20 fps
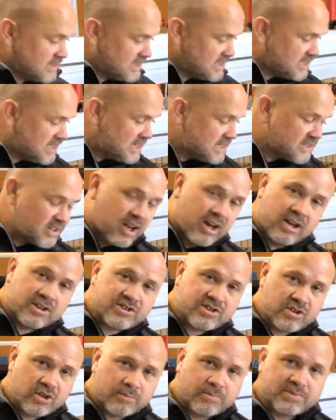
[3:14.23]
This here is a hard
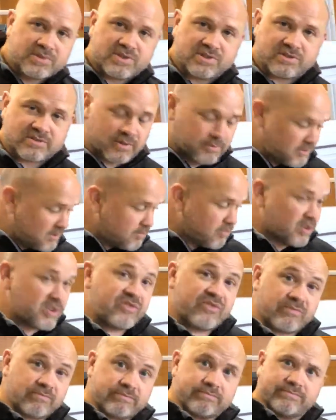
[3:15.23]
stop to stop the bridge
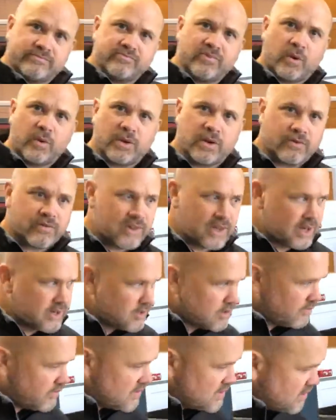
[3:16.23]
from rolling off the
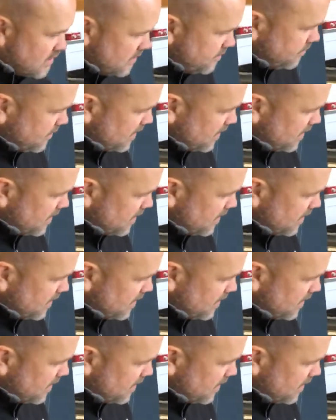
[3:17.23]
end, obviously.